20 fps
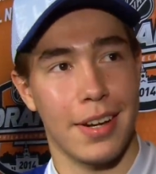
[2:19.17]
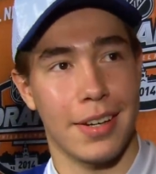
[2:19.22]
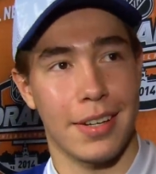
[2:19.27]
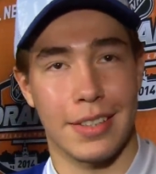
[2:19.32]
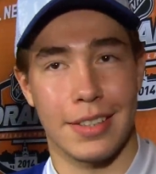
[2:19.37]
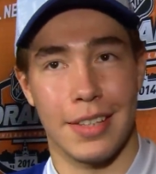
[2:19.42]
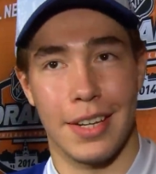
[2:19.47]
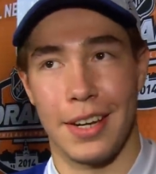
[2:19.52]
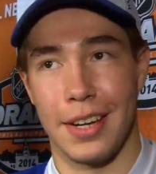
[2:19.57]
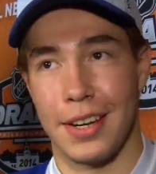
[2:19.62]

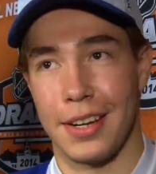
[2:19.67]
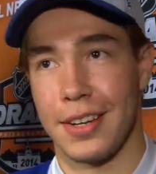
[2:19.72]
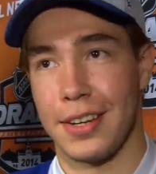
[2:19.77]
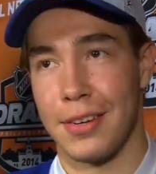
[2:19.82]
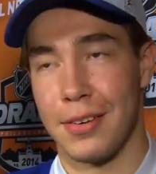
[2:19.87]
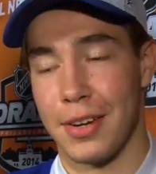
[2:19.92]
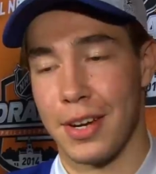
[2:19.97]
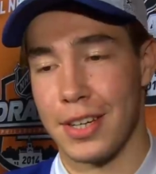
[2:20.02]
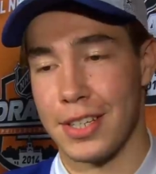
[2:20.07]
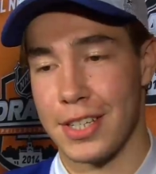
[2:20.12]
because, like,
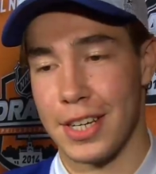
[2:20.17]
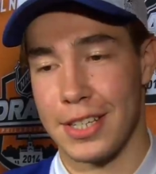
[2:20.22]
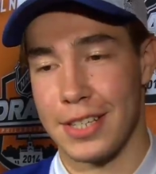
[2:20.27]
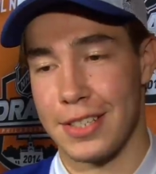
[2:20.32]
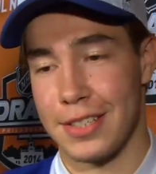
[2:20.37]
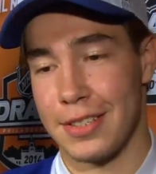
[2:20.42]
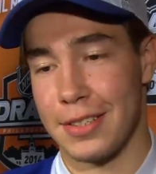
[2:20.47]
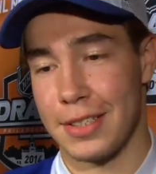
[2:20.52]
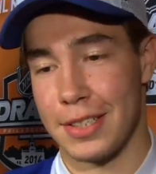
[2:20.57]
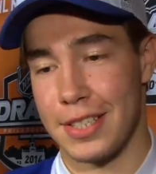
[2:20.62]
you can
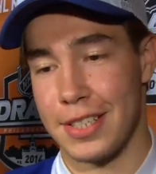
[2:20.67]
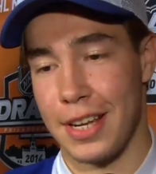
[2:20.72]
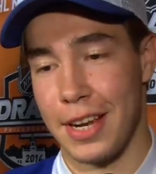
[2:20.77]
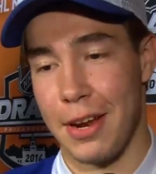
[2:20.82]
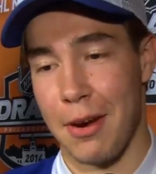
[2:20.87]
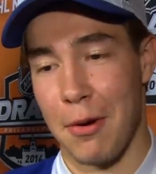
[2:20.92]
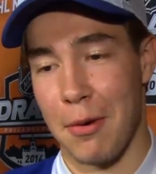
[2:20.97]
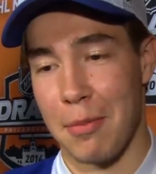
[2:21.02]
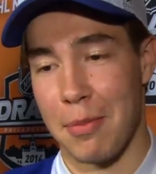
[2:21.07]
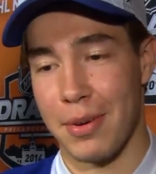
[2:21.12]
just
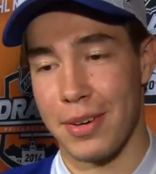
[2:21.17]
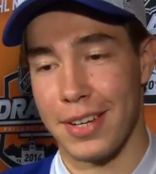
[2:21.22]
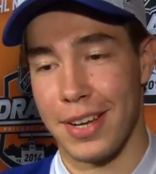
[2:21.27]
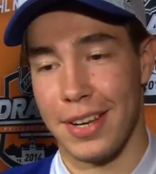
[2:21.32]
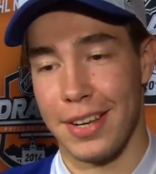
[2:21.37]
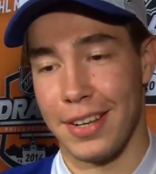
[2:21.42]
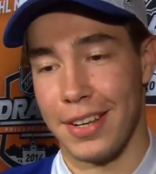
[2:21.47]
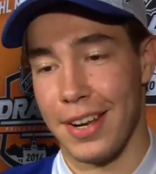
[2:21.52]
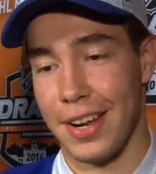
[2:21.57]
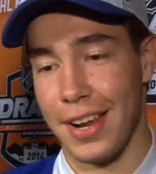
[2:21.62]
stay open
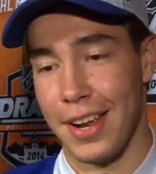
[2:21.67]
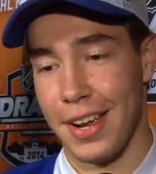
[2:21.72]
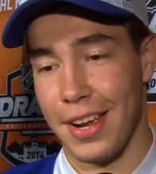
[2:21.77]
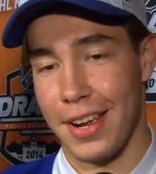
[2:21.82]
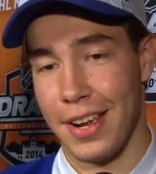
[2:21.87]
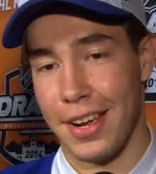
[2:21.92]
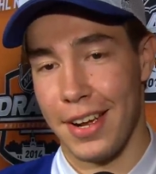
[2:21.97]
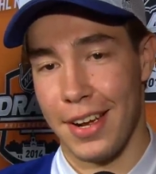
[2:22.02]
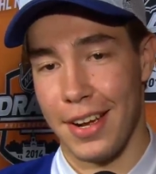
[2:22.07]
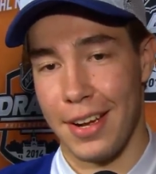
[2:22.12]
and,
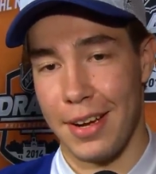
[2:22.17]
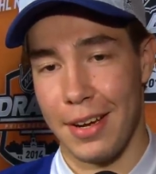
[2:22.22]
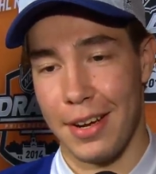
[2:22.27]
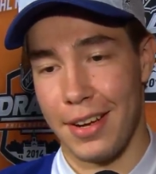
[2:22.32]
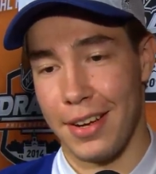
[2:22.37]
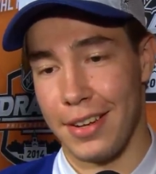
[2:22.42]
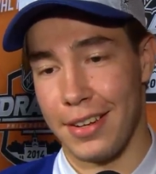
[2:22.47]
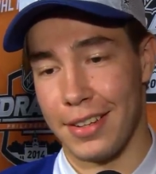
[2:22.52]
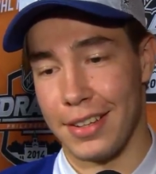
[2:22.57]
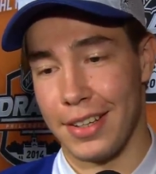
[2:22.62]

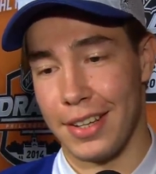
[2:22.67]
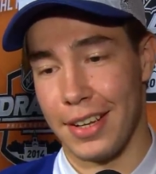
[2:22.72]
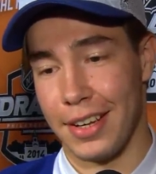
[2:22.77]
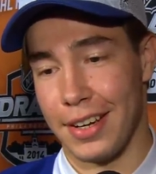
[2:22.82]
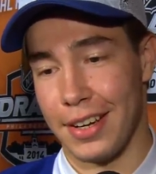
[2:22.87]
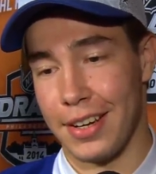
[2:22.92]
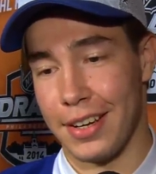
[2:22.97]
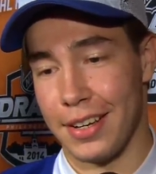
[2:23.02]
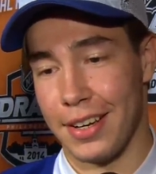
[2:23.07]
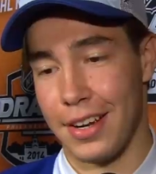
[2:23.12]

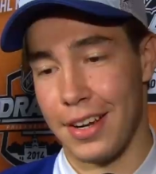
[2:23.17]
like,